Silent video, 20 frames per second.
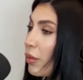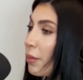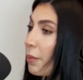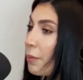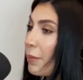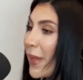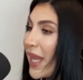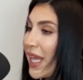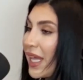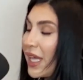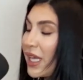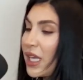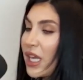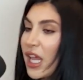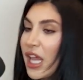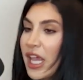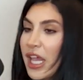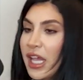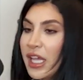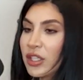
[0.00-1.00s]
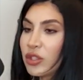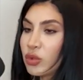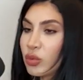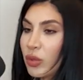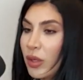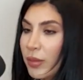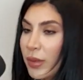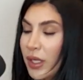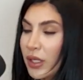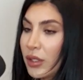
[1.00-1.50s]
Men and
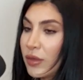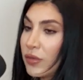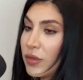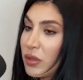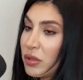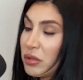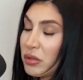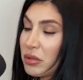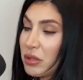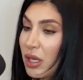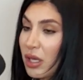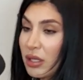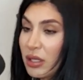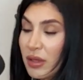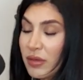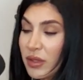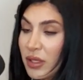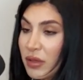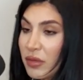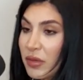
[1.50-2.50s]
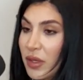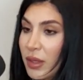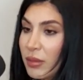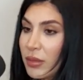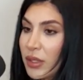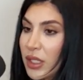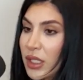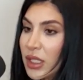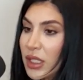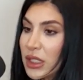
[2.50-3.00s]
women, if you do not love your
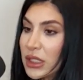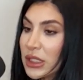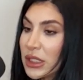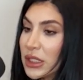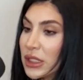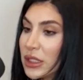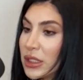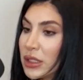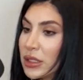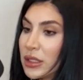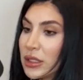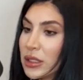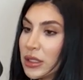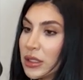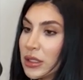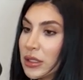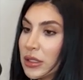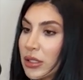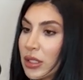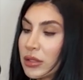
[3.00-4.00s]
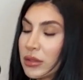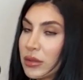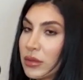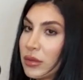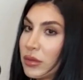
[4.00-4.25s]
family, no.